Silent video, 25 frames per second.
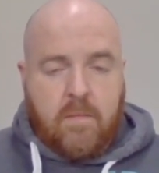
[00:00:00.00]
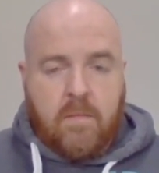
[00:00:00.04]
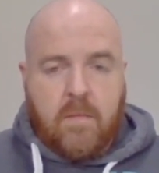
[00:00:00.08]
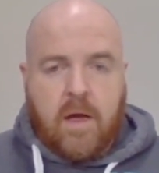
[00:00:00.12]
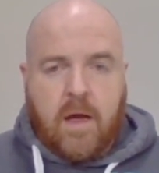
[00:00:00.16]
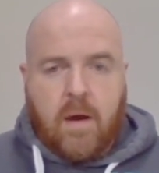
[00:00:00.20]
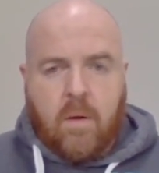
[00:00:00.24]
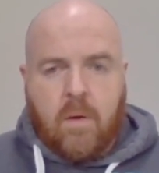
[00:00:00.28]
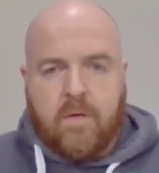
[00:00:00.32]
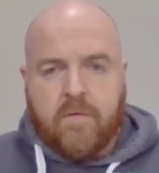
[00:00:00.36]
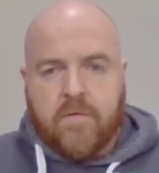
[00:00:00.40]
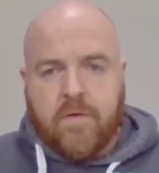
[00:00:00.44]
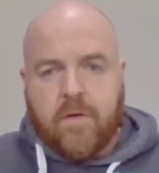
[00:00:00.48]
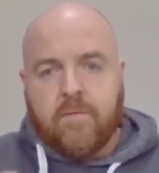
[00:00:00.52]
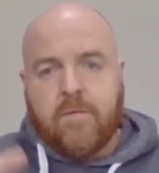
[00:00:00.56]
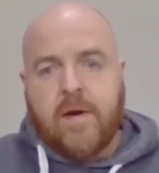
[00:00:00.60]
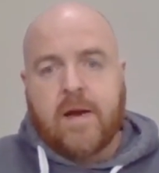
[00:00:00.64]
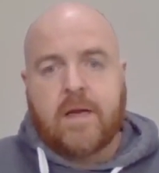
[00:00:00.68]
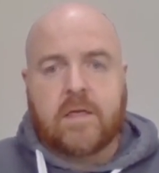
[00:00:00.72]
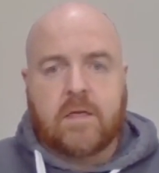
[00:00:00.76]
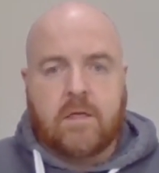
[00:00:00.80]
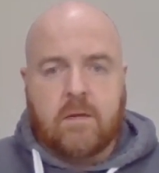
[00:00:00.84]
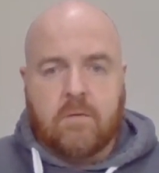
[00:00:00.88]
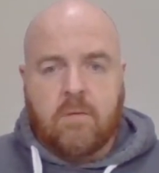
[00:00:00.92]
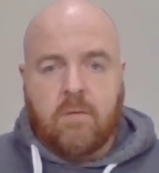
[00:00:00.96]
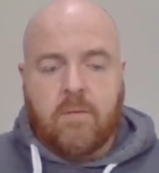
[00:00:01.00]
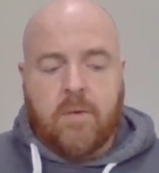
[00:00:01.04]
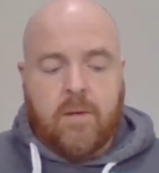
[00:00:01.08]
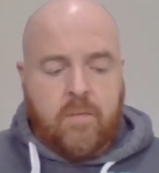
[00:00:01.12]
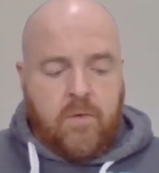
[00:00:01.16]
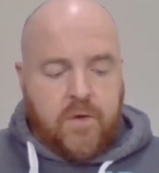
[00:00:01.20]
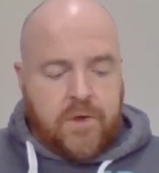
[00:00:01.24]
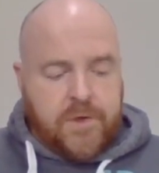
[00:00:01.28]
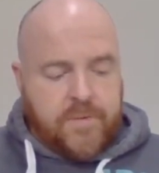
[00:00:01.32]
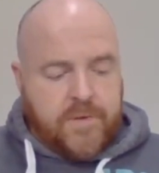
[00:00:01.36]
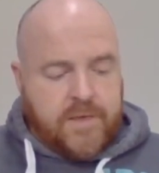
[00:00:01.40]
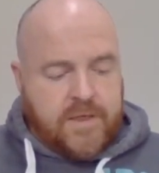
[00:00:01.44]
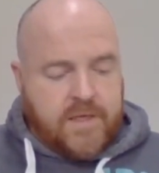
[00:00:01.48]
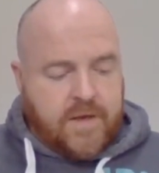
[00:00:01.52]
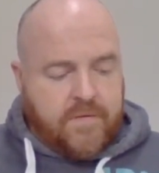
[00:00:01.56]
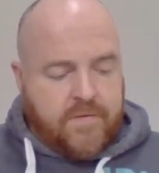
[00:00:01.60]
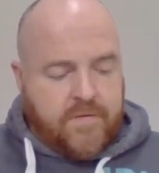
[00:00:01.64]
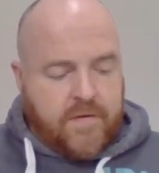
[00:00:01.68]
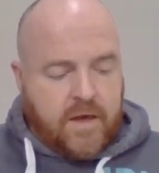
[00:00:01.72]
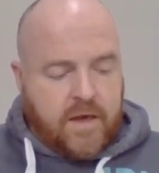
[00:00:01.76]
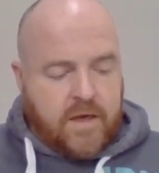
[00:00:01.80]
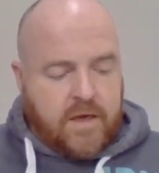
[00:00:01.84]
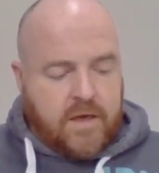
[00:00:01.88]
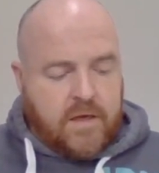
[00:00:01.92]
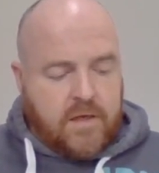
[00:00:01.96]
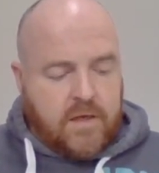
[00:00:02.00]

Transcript: However, the rest of them are a bit more specific.